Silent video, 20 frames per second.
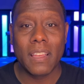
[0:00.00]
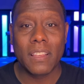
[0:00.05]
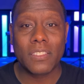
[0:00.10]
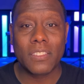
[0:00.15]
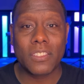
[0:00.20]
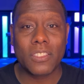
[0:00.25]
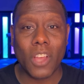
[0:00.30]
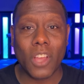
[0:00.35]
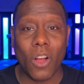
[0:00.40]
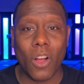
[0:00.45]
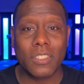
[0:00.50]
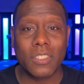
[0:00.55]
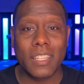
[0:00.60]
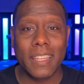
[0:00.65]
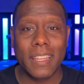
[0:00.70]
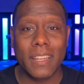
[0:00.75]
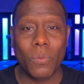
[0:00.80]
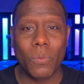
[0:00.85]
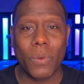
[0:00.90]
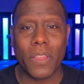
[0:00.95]

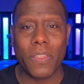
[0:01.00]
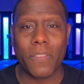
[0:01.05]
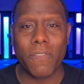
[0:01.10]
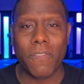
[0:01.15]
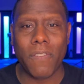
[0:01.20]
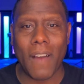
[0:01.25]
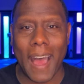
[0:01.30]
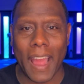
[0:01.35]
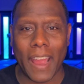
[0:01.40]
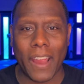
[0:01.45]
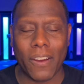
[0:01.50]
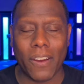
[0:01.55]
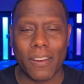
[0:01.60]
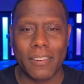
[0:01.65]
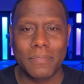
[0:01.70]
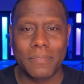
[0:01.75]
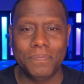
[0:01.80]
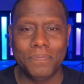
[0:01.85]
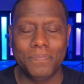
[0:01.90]
salted with fire.